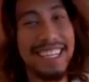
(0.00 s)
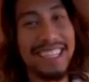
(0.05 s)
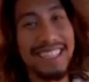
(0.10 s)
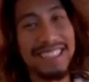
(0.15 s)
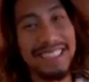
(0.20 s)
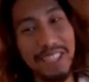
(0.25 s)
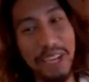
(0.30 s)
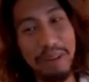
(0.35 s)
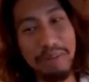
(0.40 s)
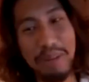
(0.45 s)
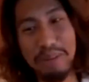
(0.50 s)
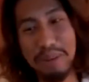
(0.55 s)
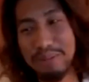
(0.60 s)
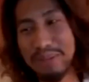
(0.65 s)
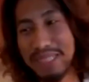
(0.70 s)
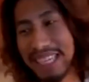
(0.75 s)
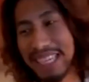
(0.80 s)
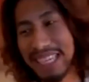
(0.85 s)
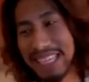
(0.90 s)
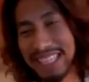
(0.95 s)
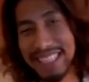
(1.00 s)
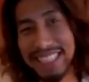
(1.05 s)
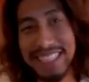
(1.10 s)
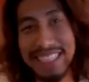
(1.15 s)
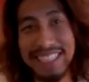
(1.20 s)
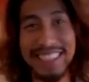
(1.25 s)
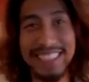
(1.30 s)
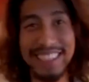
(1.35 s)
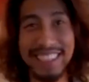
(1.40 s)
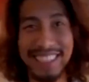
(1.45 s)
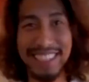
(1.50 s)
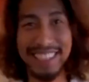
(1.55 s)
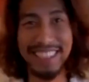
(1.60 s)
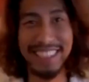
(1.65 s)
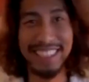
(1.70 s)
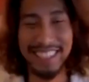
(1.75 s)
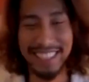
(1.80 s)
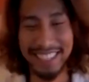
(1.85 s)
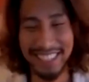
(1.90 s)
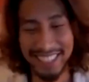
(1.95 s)
Check my website. Okay.
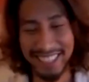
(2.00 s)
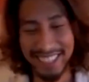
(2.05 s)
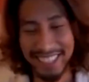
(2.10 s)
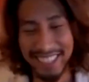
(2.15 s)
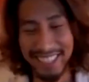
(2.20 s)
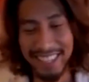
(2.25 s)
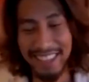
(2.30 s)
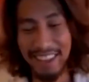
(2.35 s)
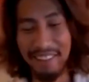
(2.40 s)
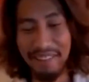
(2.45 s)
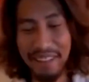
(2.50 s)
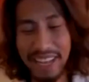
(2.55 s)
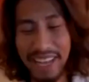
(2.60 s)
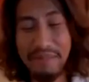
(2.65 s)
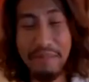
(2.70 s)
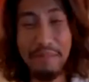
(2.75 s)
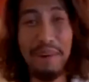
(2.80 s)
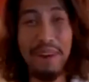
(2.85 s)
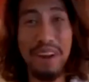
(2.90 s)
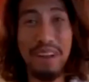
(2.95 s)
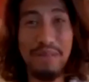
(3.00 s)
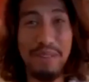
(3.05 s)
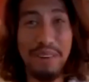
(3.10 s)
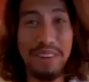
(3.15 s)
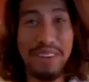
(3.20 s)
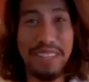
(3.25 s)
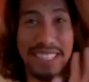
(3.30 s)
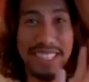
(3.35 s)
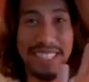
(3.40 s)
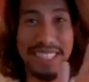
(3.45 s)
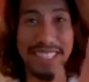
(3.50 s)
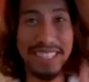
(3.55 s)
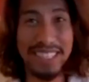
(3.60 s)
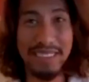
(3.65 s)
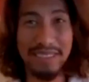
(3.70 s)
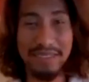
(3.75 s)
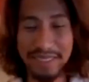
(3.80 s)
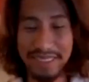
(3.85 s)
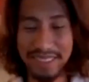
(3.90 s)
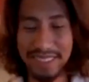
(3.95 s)
Everything I'm wearing for crystal
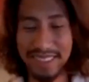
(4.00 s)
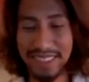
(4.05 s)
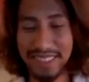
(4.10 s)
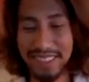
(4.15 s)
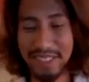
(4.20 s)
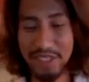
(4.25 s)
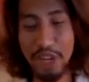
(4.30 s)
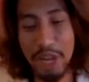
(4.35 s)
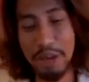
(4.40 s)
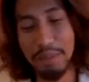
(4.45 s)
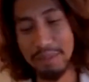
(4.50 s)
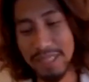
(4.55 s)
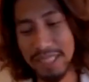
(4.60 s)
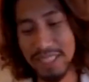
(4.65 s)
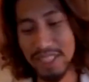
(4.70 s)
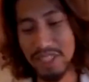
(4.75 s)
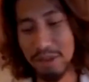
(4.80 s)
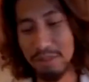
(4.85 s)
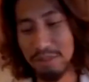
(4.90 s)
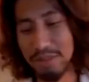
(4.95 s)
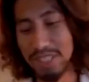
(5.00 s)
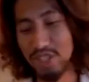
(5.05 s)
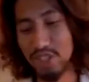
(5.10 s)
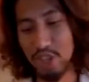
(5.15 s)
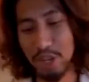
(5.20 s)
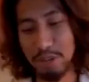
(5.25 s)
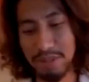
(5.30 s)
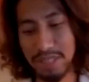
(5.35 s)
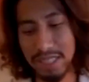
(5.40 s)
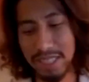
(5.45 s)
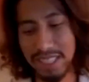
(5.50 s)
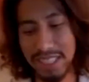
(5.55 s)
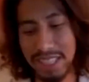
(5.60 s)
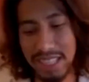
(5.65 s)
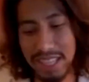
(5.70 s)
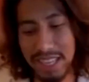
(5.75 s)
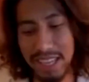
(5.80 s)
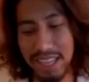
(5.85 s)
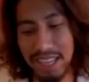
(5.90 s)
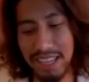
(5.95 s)
stuff. Okay. Gems, gems, gems.
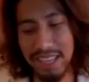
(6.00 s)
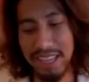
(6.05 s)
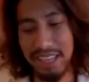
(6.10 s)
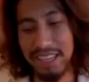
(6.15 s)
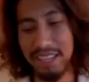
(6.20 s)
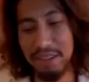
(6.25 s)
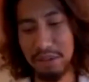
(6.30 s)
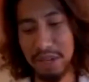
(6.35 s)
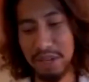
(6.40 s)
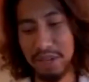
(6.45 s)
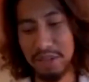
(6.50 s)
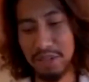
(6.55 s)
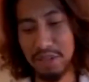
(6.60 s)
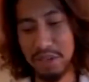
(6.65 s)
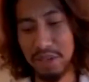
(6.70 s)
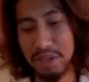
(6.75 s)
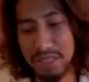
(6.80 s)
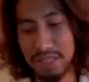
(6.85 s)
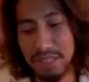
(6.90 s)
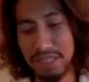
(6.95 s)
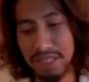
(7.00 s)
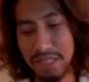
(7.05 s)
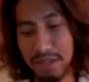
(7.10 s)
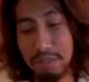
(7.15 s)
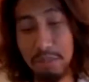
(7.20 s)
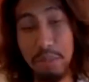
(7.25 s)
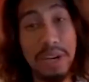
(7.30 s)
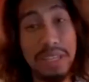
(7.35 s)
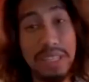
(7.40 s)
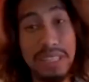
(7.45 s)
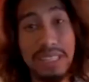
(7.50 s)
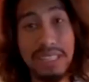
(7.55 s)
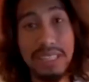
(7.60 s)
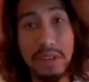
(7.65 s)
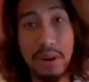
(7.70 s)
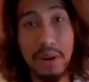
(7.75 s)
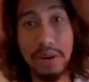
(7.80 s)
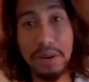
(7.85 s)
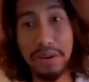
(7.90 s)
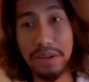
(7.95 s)
Here we go, Taurus. Mars is in
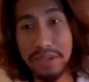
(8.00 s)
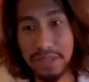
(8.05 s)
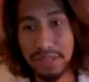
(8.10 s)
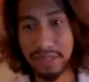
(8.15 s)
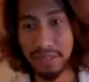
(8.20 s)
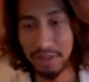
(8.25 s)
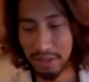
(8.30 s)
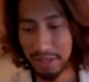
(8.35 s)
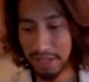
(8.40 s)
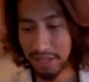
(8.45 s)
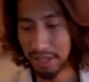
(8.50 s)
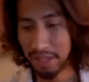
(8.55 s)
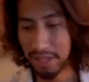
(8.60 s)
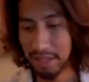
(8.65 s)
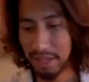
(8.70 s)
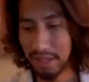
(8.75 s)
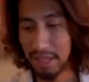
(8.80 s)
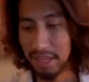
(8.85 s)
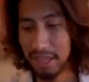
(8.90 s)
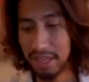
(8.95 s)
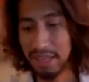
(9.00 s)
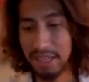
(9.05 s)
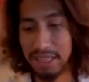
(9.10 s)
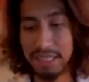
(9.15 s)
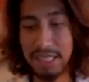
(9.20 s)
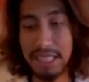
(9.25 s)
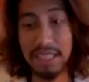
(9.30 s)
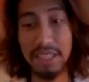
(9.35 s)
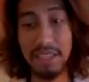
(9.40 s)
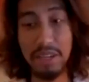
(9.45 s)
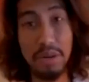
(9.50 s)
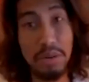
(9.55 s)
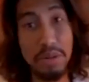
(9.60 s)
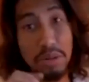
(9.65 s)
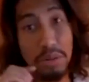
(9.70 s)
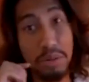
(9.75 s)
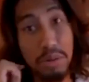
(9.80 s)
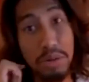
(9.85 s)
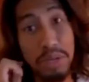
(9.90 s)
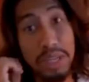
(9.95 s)
Taurus, okay. It's gonna go
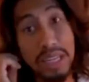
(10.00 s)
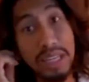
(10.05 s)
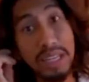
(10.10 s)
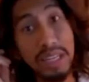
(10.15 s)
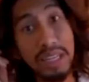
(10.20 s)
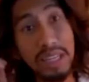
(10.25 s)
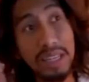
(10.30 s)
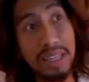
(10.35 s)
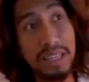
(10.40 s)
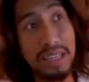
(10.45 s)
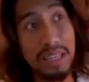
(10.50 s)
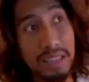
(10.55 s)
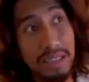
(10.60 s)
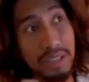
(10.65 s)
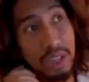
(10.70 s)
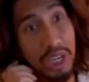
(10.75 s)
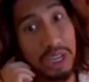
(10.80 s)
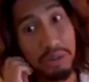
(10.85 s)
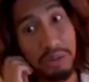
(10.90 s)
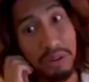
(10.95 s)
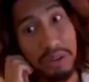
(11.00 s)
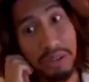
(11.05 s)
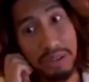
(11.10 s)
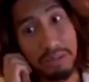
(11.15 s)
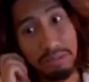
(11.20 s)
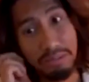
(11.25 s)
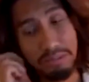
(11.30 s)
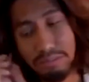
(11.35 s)
to Rohini, Nakshatra.